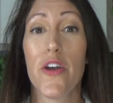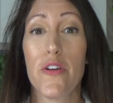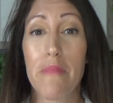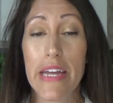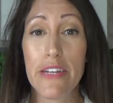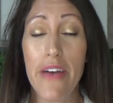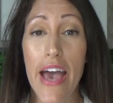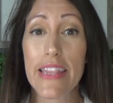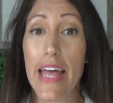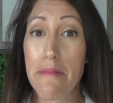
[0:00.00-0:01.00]
who might have
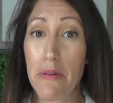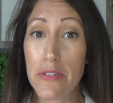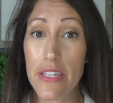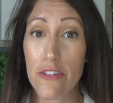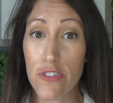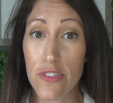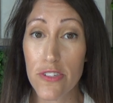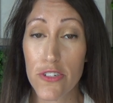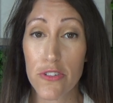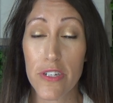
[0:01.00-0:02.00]
had liposuction
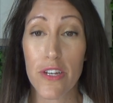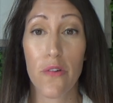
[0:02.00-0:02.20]
surgery